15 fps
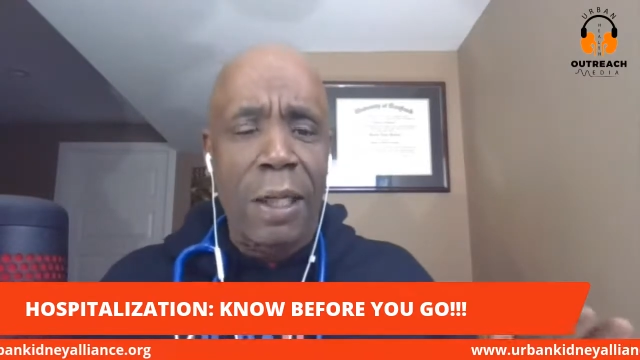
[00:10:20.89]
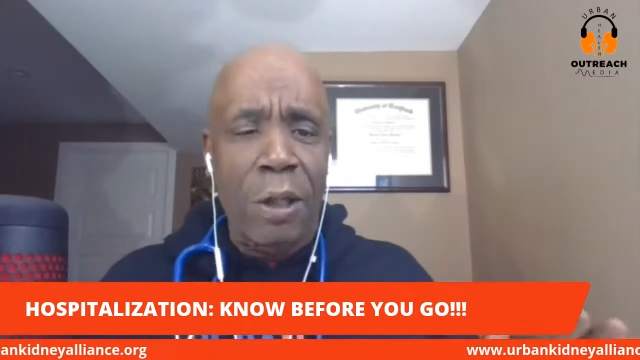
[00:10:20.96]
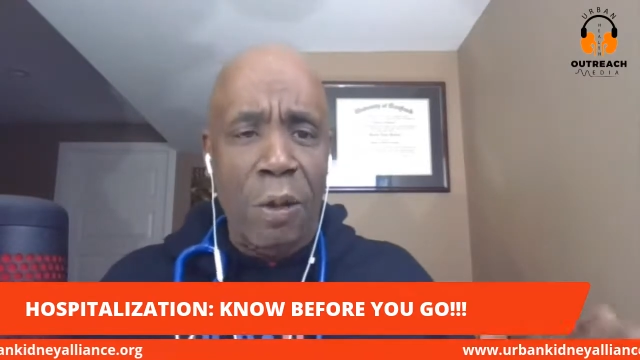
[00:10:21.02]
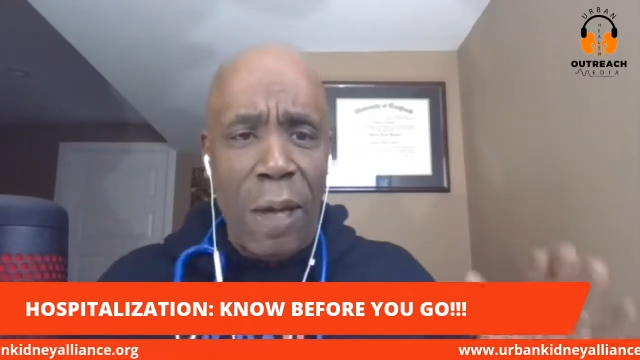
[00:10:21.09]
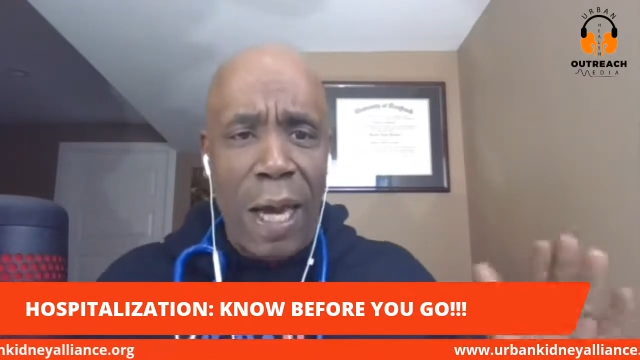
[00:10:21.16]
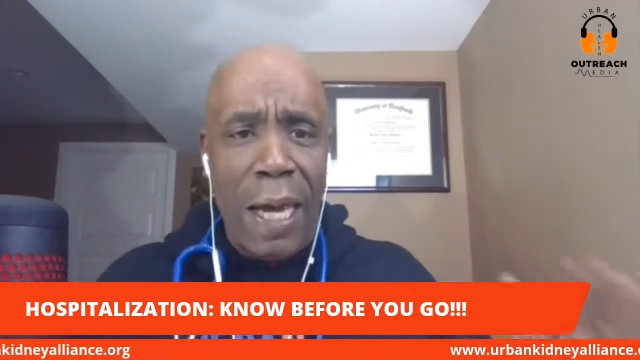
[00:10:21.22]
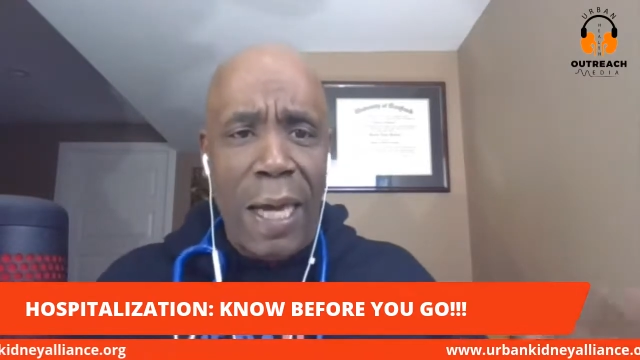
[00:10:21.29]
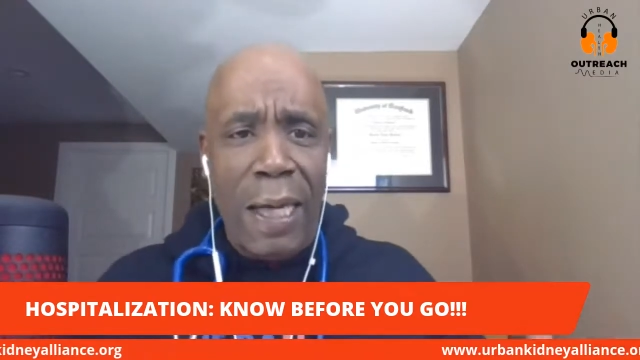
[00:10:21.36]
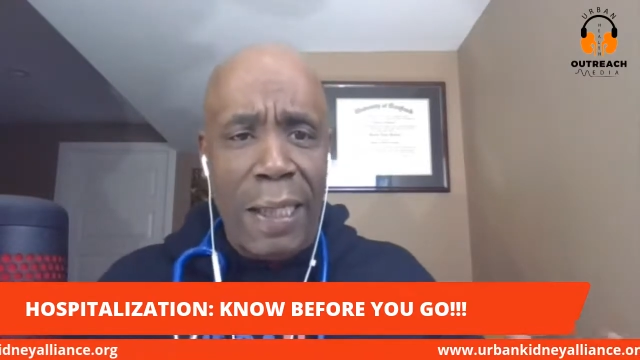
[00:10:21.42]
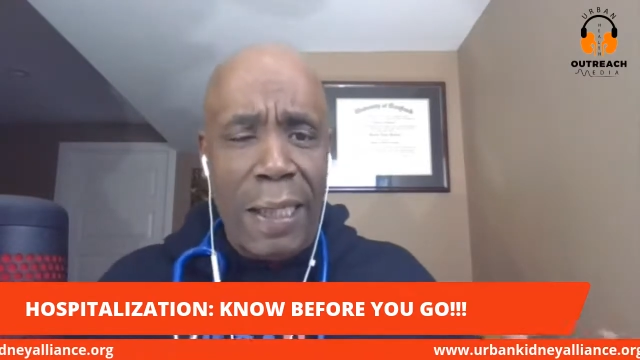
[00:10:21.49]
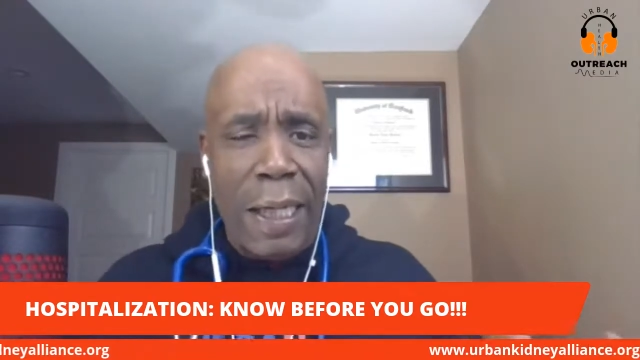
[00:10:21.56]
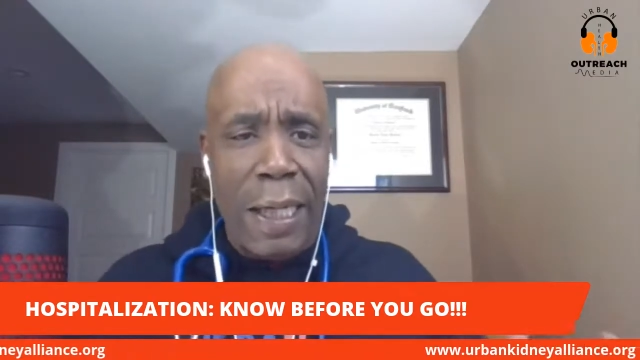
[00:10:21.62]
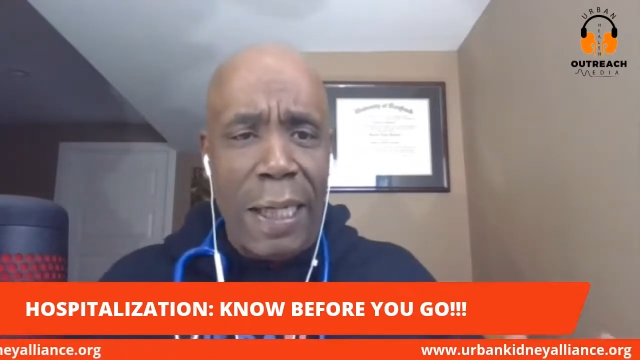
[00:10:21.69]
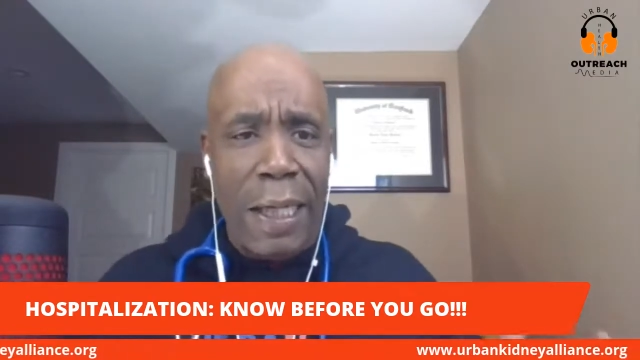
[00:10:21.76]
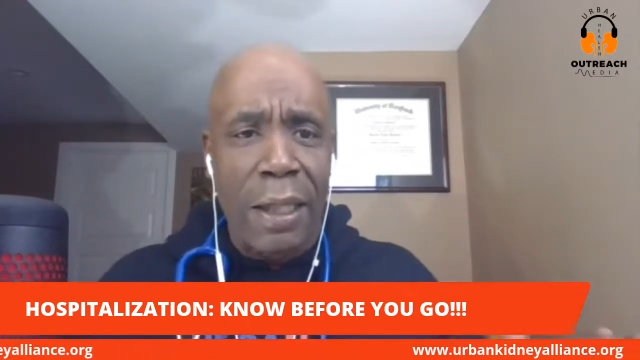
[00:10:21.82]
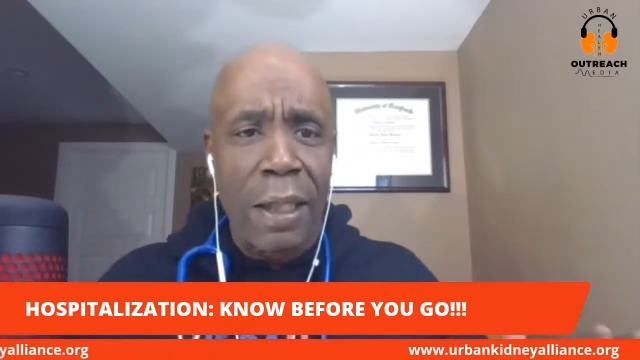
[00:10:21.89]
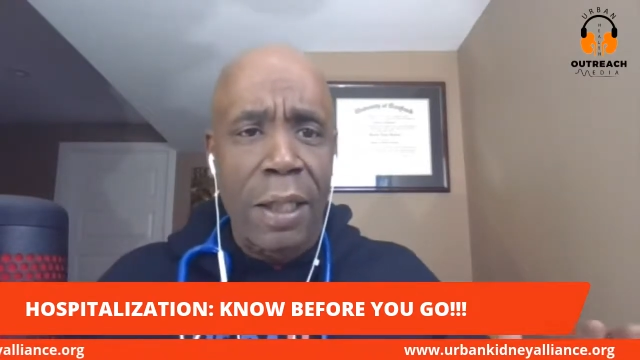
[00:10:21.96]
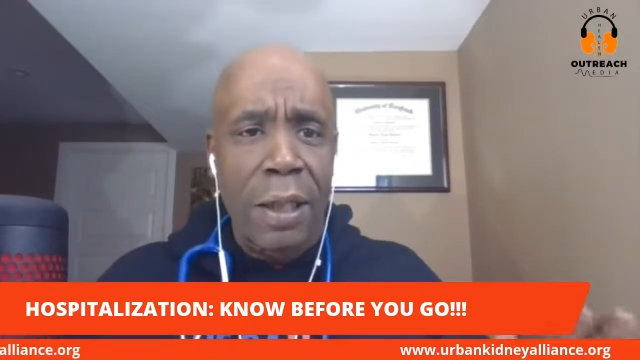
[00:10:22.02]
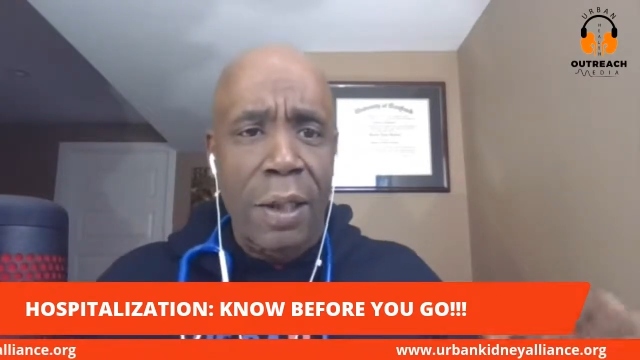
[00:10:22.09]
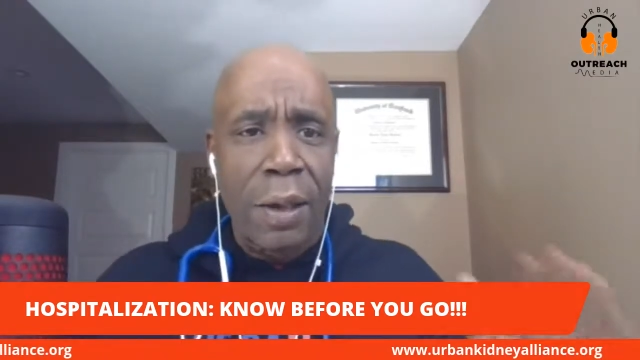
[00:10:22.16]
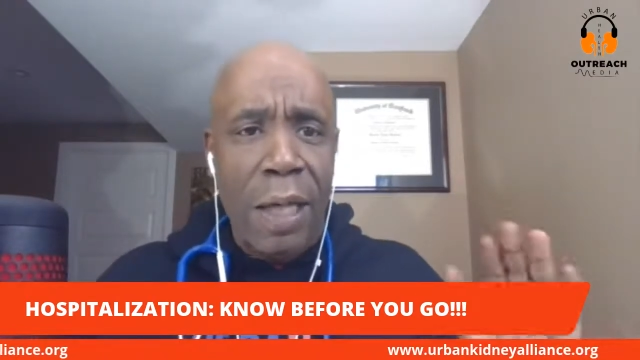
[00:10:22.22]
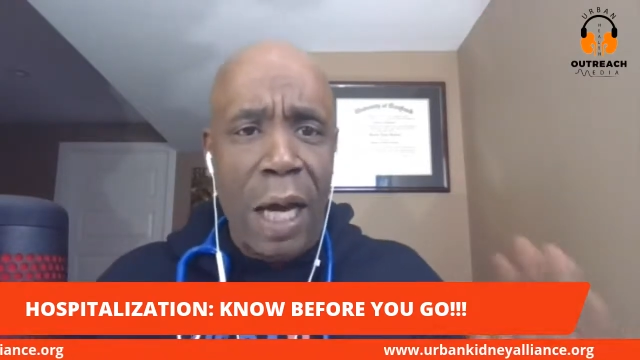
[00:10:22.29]
you aching,
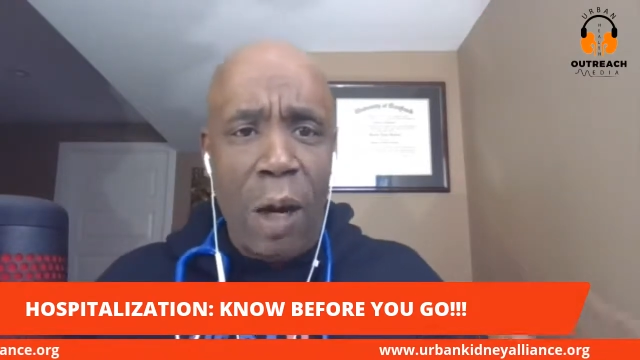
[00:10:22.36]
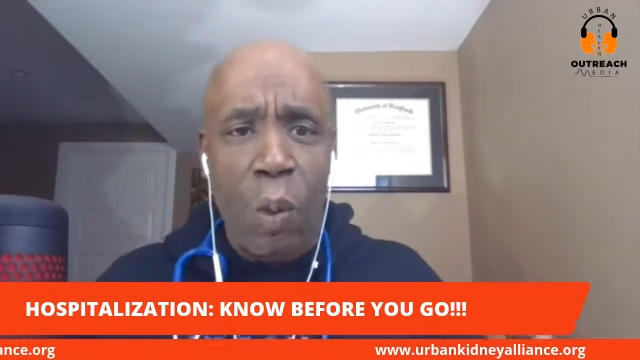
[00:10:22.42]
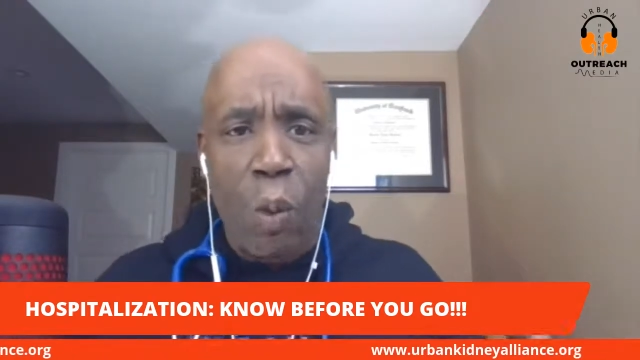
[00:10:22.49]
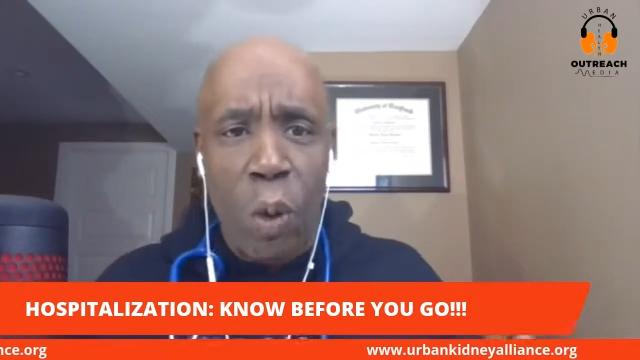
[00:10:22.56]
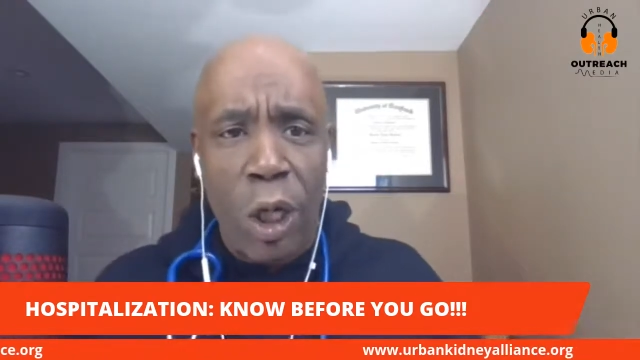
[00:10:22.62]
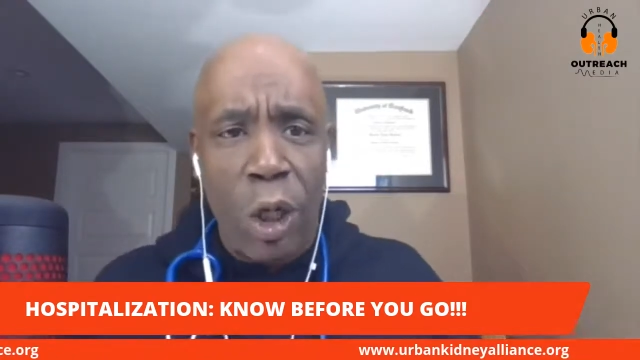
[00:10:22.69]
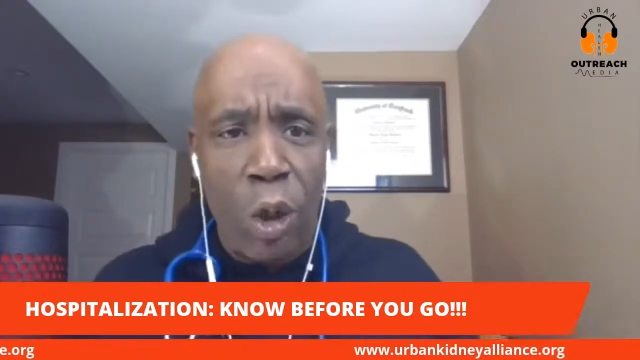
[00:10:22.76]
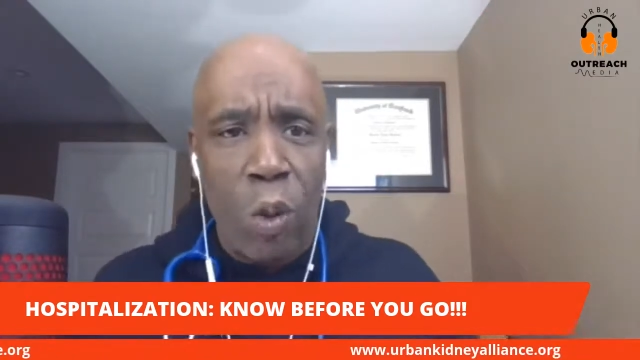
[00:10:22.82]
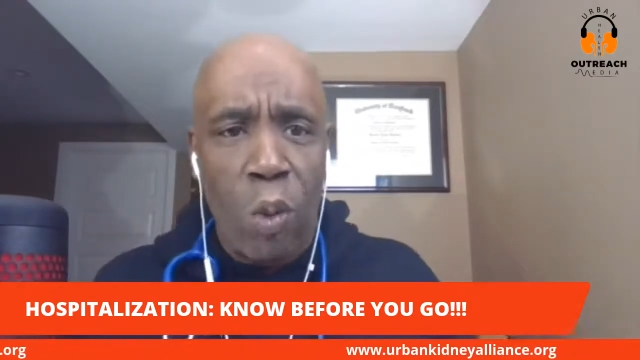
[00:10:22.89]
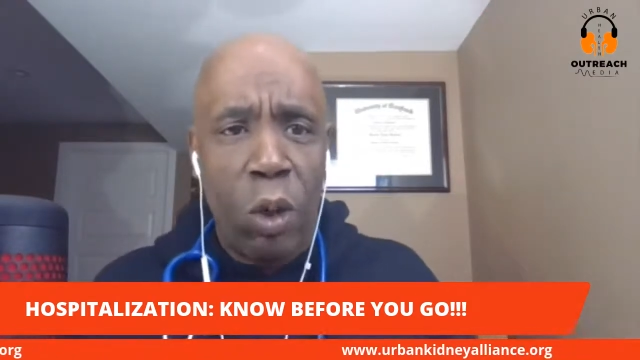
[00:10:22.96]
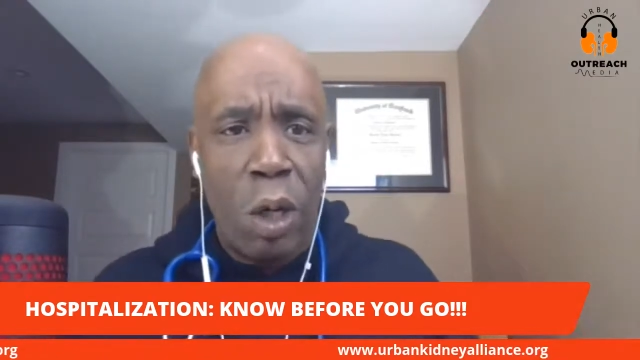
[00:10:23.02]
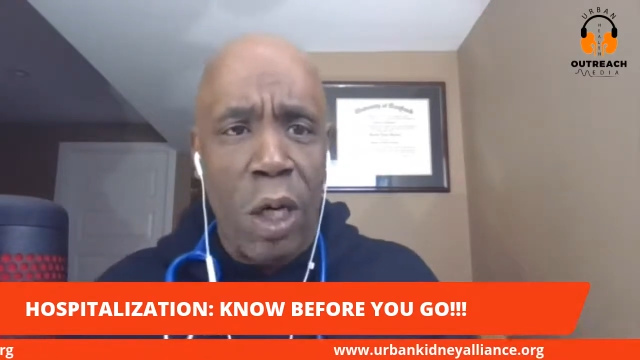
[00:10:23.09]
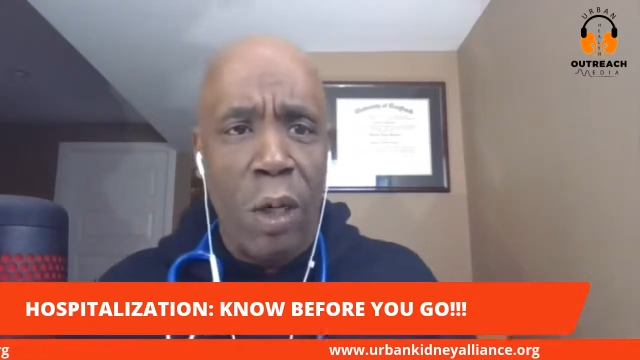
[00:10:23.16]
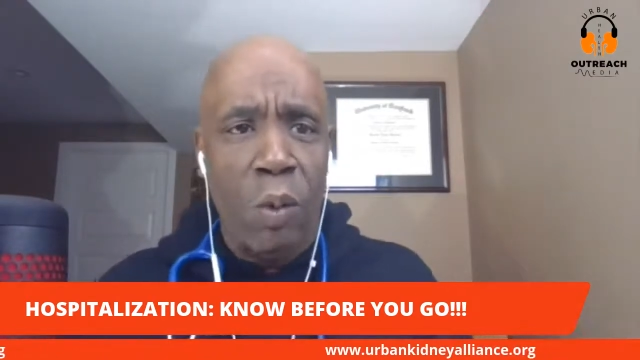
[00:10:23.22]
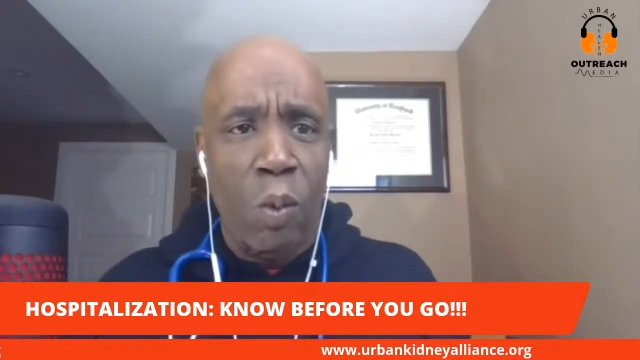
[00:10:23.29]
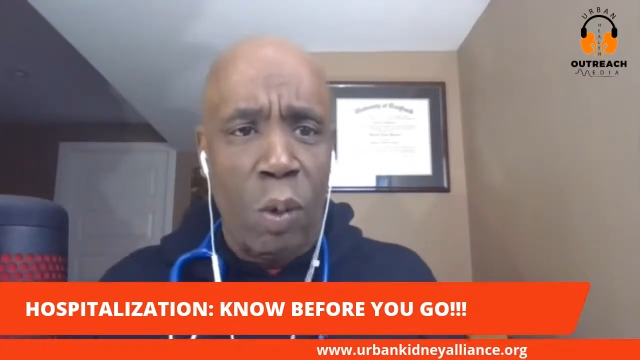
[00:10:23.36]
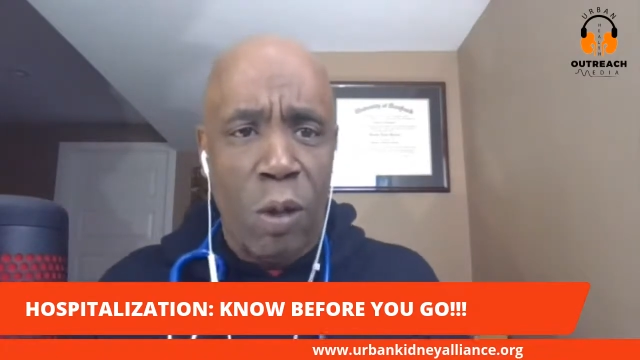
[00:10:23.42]
you got 101,